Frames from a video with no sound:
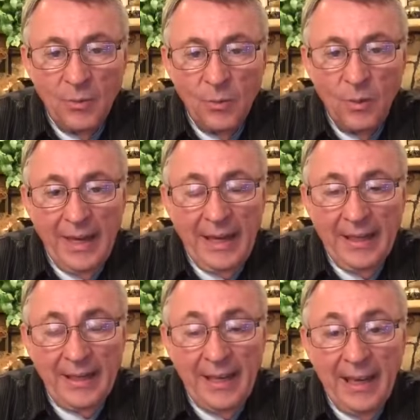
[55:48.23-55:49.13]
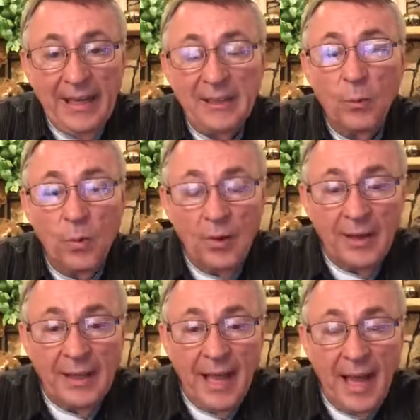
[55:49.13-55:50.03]
We need to get in the Word
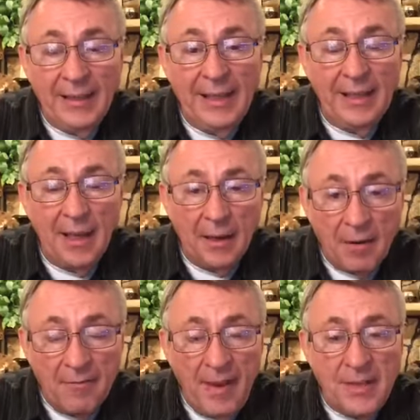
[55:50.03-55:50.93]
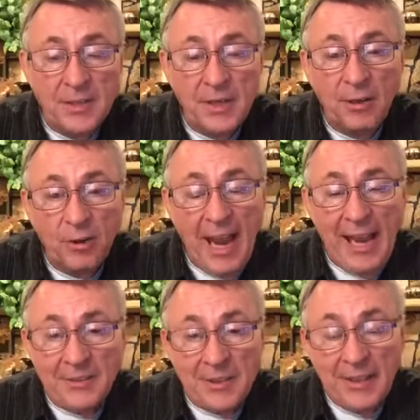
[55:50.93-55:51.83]
of God, get on our faces and cry
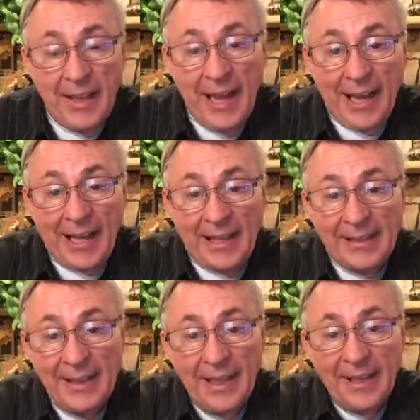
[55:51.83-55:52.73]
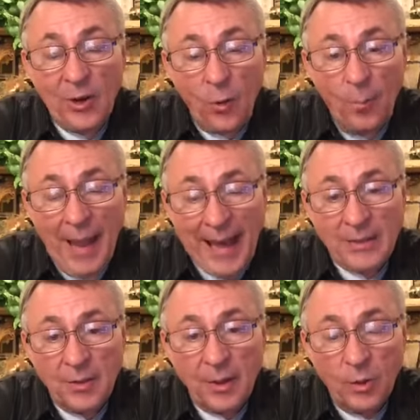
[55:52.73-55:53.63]
out to God, go back
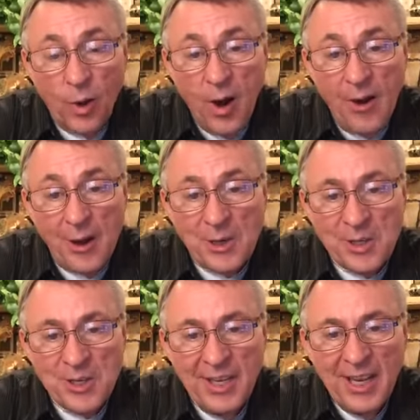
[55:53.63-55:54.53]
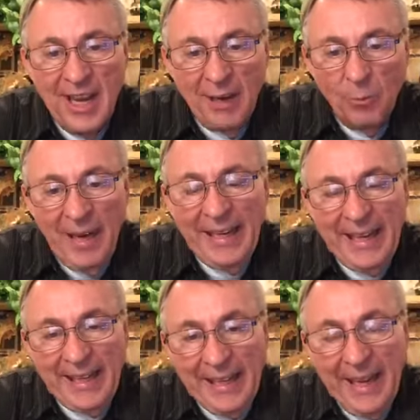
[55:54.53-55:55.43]
to the cross, and we
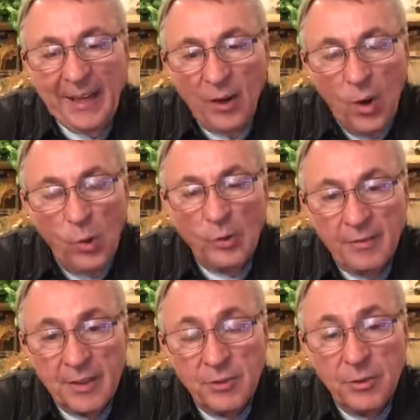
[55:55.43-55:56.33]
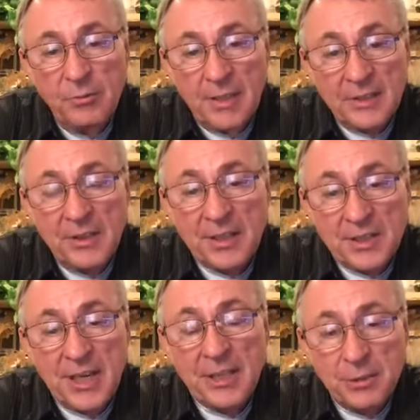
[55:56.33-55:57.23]
need to get a hold of the truth that's going to
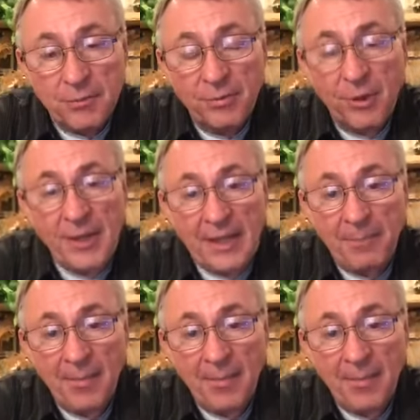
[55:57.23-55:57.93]
set you free.